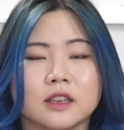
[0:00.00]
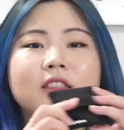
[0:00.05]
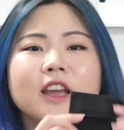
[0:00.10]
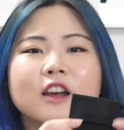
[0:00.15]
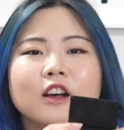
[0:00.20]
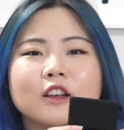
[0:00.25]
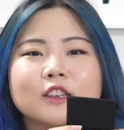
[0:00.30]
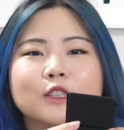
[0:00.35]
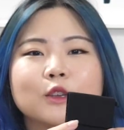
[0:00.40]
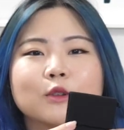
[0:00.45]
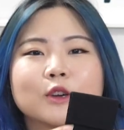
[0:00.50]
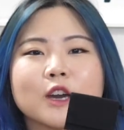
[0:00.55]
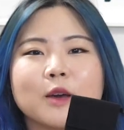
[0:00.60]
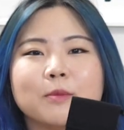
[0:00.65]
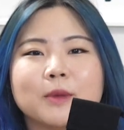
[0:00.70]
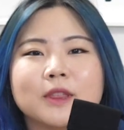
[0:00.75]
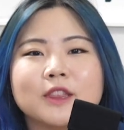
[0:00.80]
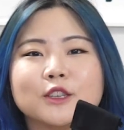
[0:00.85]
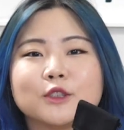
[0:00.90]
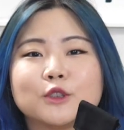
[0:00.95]
They also
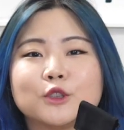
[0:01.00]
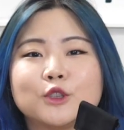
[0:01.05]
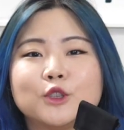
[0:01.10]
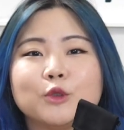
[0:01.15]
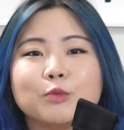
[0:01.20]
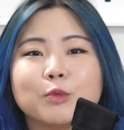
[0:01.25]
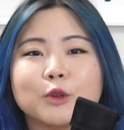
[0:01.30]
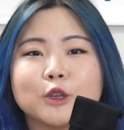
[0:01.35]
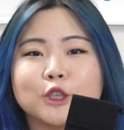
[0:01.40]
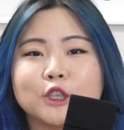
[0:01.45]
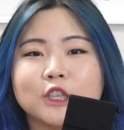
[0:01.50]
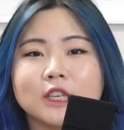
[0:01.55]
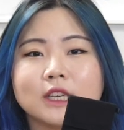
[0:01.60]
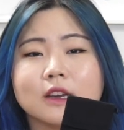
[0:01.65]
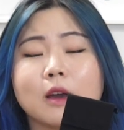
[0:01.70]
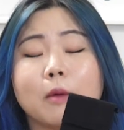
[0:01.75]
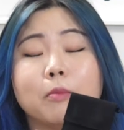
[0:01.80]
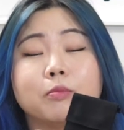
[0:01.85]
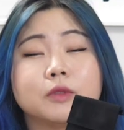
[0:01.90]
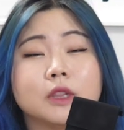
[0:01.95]
come in these super
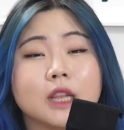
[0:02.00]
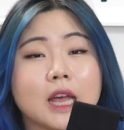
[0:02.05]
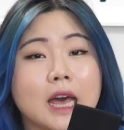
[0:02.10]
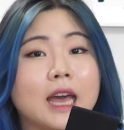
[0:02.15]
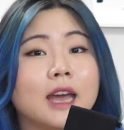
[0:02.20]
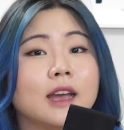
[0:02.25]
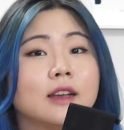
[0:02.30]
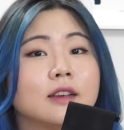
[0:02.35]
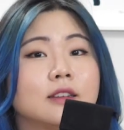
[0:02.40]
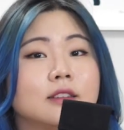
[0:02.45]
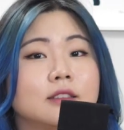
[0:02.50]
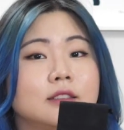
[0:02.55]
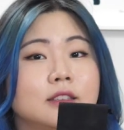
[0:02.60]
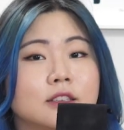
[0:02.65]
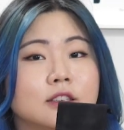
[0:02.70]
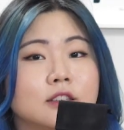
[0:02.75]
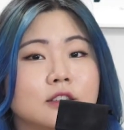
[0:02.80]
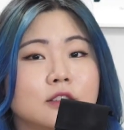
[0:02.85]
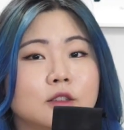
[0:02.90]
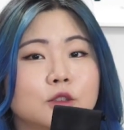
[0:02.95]
chic black
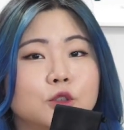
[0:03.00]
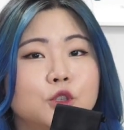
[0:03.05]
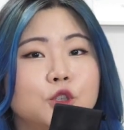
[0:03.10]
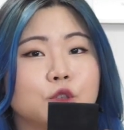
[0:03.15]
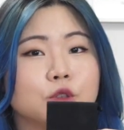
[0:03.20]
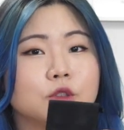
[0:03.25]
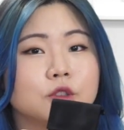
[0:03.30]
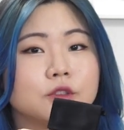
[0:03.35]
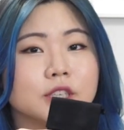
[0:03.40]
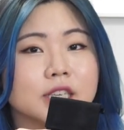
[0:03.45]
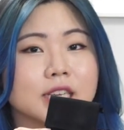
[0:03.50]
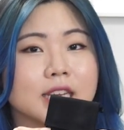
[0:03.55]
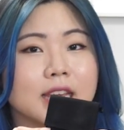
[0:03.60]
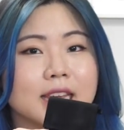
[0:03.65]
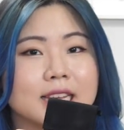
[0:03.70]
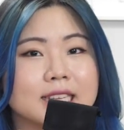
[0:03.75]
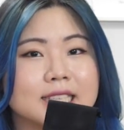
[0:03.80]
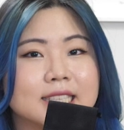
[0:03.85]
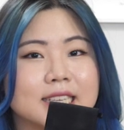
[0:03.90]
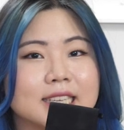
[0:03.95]
little jewelry
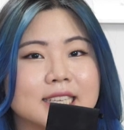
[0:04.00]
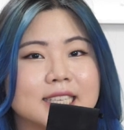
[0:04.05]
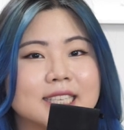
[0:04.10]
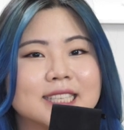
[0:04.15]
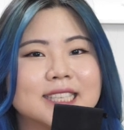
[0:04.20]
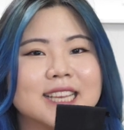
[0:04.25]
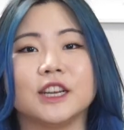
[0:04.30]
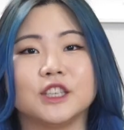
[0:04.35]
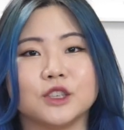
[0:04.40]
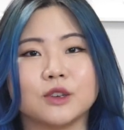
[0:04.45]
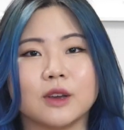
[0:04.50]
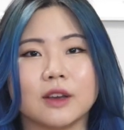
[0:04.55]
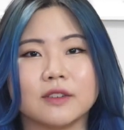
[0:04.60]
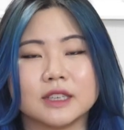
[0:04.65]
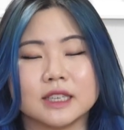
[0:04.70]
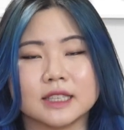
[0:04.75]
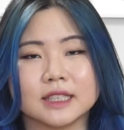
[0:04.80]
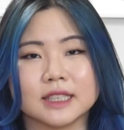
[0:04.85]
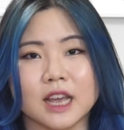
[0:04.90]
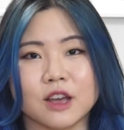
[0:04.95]
cases. I do have
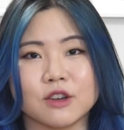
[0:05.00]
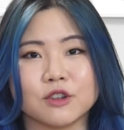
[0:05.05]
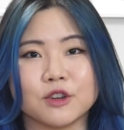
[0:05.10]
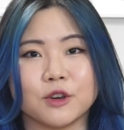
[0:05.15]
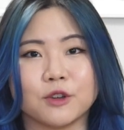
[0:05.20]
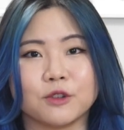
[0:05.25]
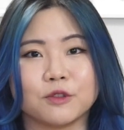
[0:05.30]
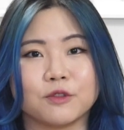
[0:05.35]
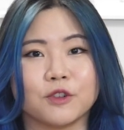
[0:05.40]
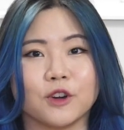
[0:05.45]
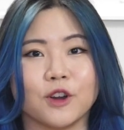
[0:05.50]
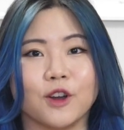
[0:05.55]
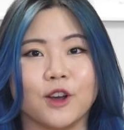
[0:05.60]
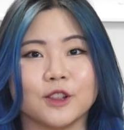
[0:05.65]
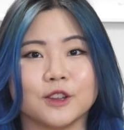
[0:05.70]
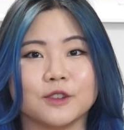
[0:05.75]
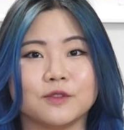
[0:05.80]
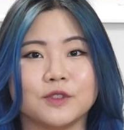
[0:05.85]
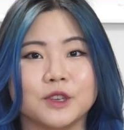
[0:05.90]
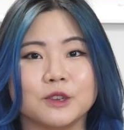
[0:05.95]
a discount code for
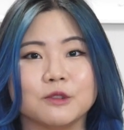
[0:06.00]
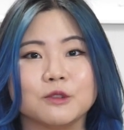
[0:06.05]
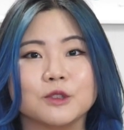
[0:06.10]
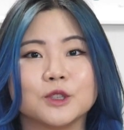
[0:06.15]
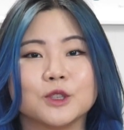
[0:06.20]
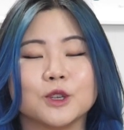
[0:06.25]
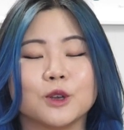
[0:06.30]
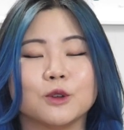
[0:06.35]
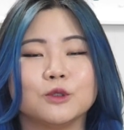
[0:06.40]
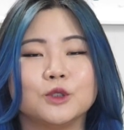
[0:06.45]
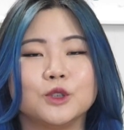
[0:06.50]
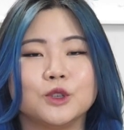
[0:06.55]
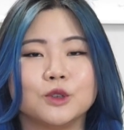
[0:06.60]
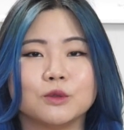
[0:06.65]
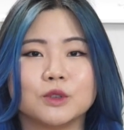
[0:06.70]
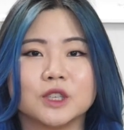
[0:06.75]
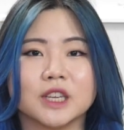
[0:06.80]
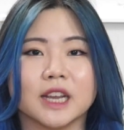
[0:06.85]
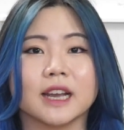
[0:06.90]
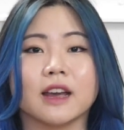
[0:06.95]
all of you, so
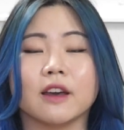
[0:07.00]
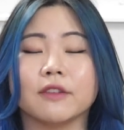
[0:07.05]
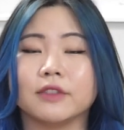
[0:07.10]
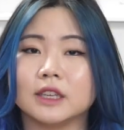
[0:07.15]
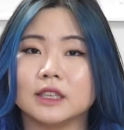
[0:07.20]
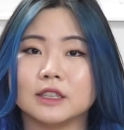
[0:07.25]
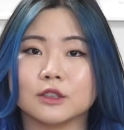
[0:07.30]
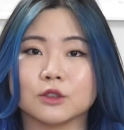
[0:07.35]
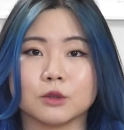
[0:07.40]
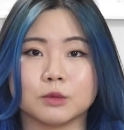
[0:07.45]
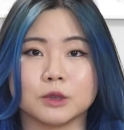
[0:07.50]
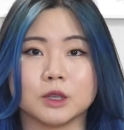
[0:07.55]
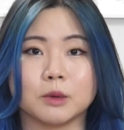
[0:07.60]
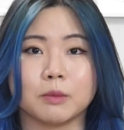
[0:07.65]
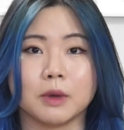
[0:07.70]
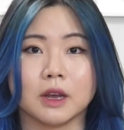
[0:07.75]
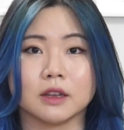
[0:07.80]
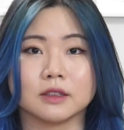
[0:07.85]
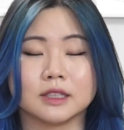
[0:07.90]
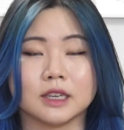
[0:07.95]
do check out the
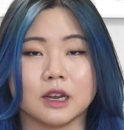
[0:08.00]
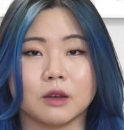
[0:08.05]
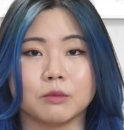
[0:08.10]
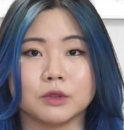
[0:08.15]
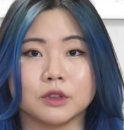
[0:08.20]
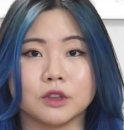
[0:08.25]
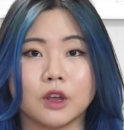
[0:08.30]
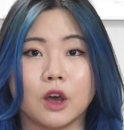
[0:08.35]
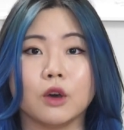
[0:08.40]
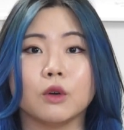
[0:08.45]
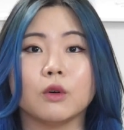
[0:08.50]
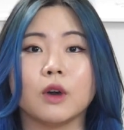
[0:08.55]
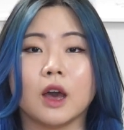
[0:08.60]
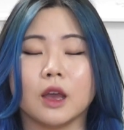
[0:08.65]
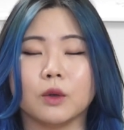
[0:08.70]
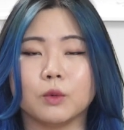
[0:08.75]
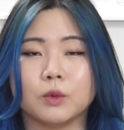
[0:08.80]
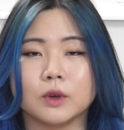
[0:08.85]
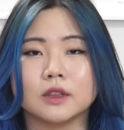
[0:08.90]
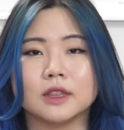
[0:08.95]
description box down below.
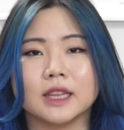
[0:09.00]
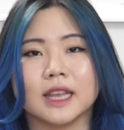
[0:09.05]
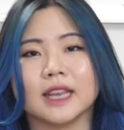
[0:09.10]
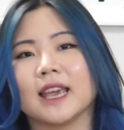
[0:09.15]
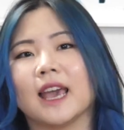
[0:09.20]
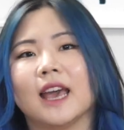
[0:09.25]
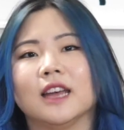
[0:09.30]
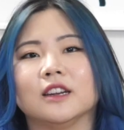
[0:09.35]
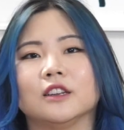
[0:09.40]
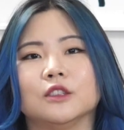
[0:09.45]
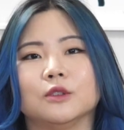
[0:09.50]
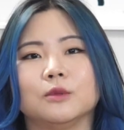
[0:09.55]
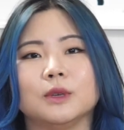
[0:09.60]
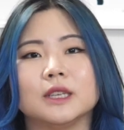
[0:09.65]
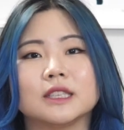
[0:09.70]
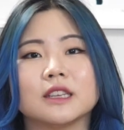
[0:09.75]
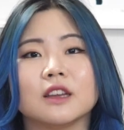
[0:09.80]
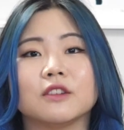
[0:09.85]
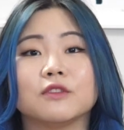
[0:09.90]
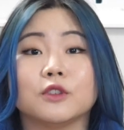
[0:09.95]
I will link Ana
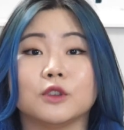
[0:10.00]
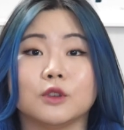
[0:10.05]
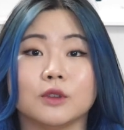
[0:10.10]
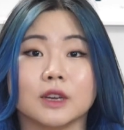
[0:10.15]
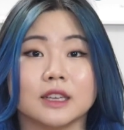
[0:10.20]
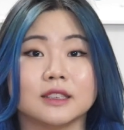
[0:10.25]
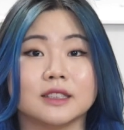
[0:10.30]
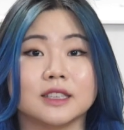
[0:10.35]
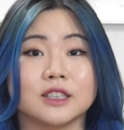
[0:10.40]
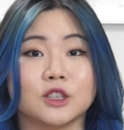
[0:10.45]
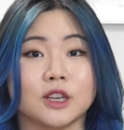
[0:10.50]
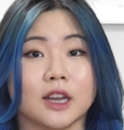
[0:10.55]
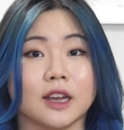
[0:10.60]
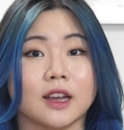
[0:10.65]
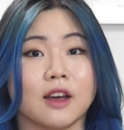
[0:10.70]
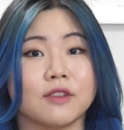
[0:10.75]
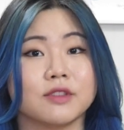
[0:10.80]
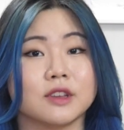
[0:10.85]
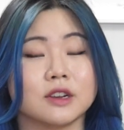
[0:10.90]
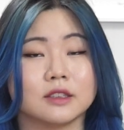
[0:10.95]
Luisa for you guys to
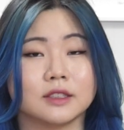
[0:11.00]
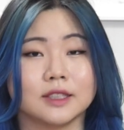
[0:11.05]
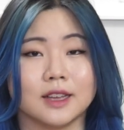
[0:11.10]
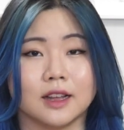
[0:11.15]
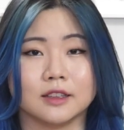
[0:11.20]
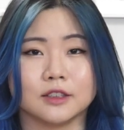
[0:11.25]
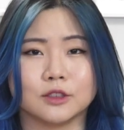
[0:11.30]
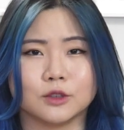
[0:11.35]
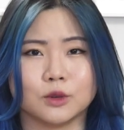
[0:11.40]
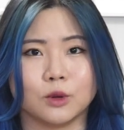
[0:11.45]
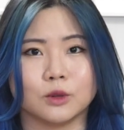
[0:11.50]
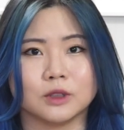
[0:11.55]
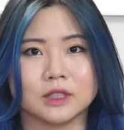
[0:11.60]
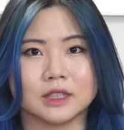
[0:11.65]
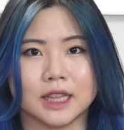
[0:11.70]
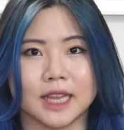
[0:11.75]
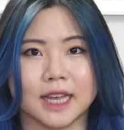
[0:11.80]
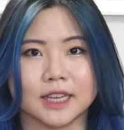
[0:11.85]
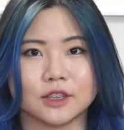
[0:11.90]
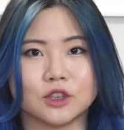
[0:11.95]
check out their solid gold
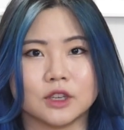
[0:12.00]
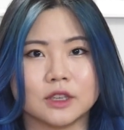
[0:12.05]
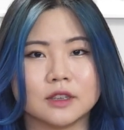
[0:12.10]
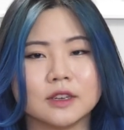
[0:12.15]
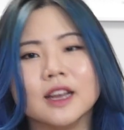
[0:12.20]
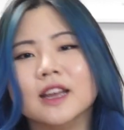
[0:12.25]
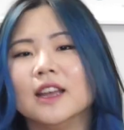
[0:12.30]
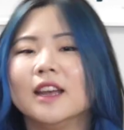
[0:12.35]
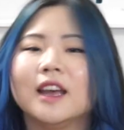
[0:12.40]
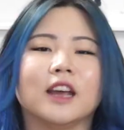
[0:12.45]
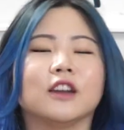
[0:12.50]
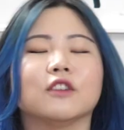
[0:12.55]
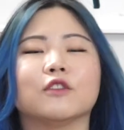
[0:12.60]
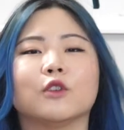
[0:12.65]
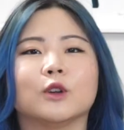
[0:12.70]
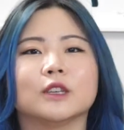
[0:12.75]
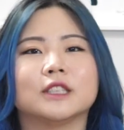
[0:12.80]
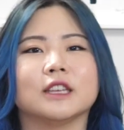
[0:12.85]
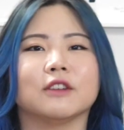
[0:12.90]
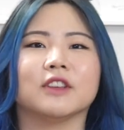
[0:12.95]
collection, and of
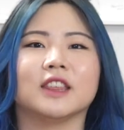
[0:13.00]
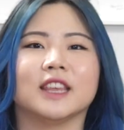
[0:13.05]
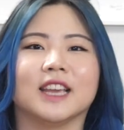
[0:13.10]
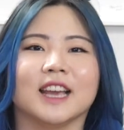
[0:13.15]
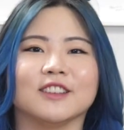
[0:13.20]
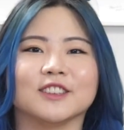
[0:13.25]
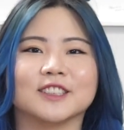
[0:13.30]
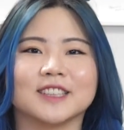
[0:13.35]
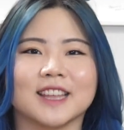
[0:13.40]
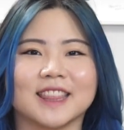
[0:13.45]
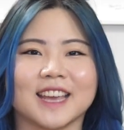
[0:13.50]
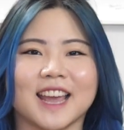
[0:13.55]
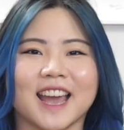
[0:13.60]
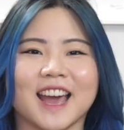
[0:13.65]
course everything else that they